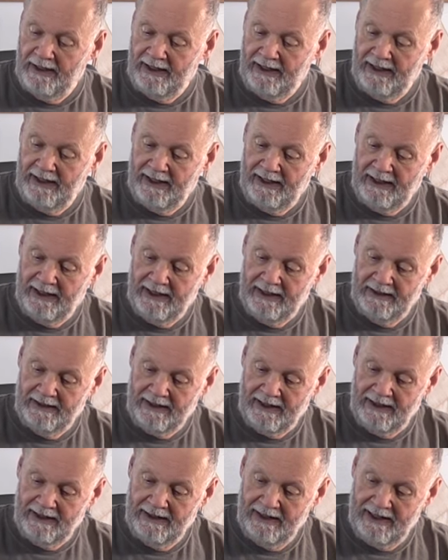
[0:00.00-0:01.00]

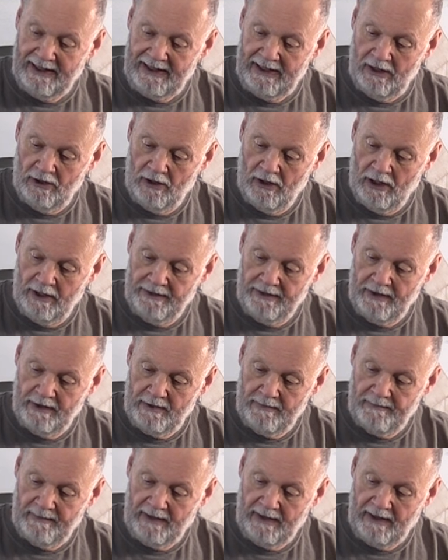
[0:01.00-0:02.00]
And I lay it on
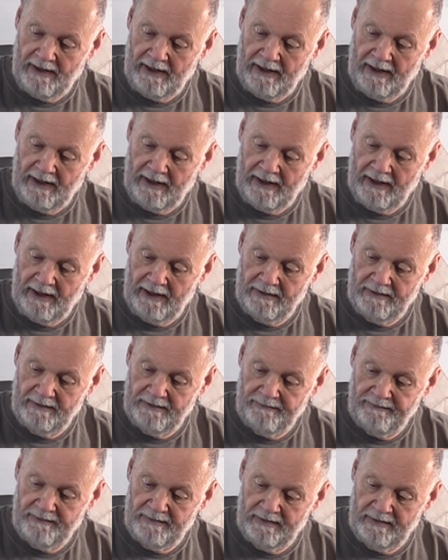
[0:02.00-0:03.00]
there and